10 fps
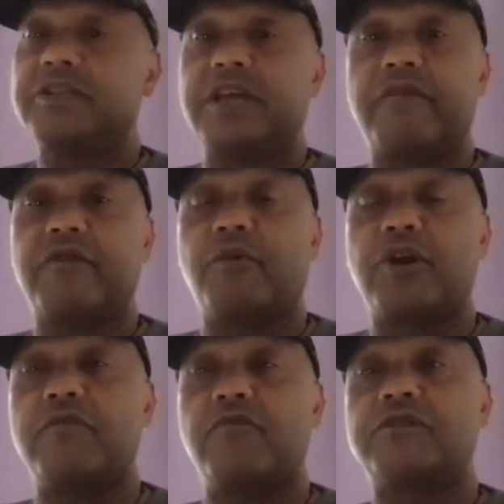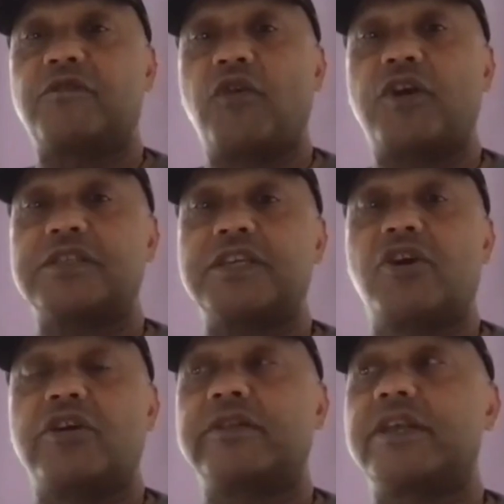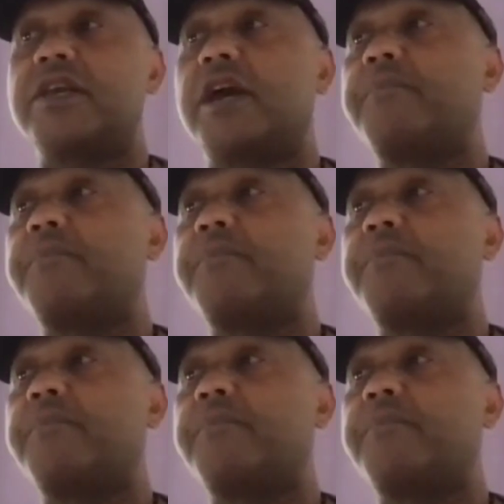everybody was focusing on the